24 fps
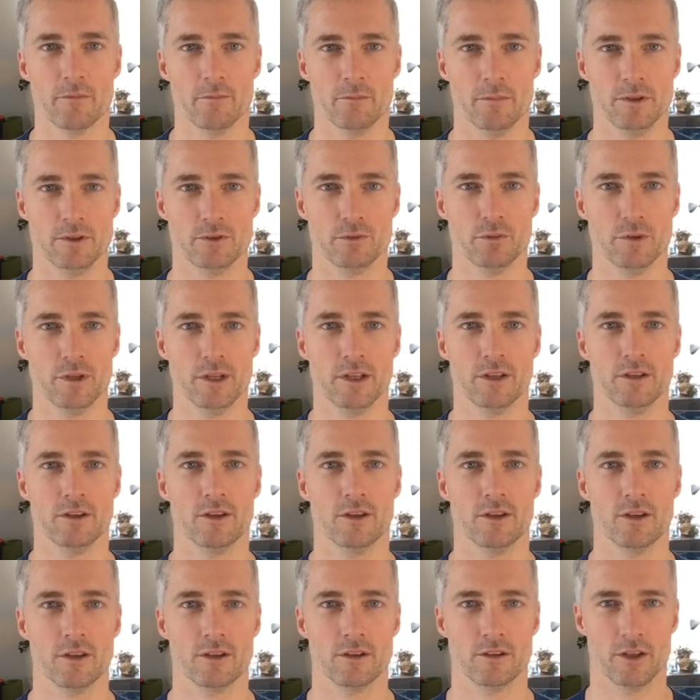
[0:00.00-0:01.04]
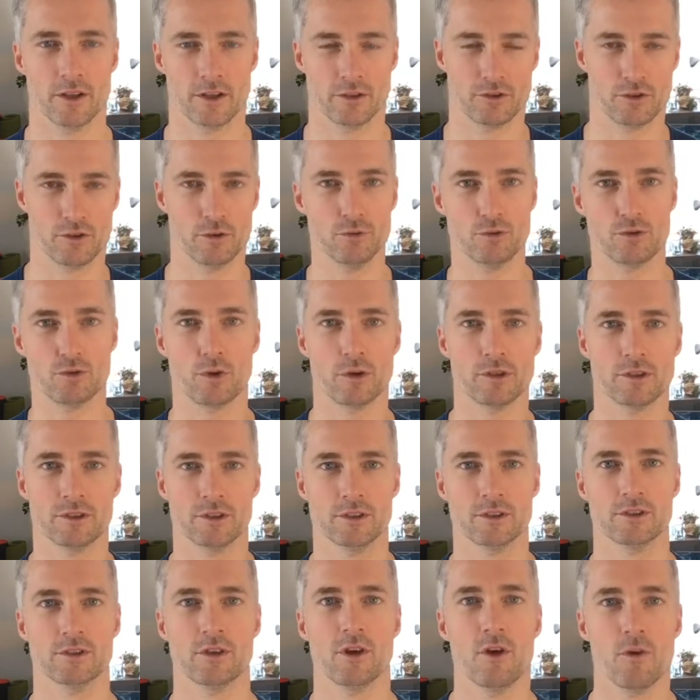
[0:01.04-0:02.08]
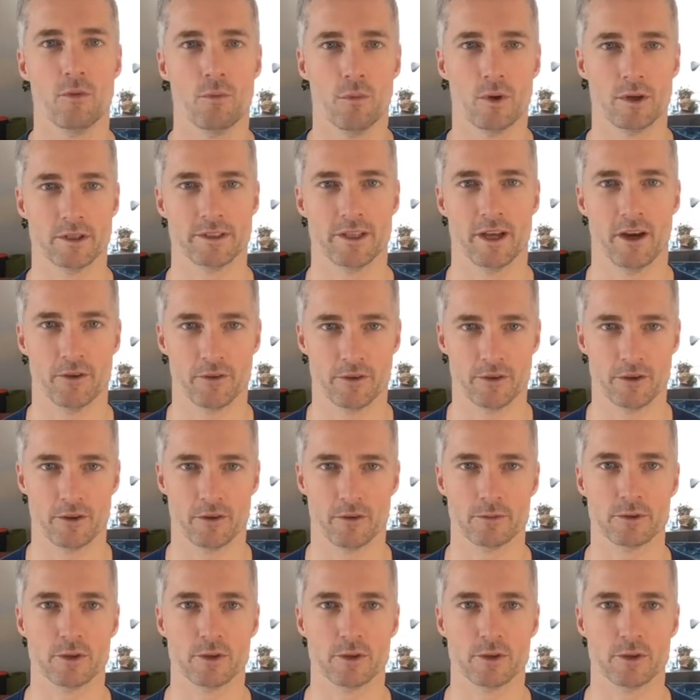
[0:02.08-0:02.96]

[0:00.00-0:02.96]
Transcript: between the 2 choices, what's healthier?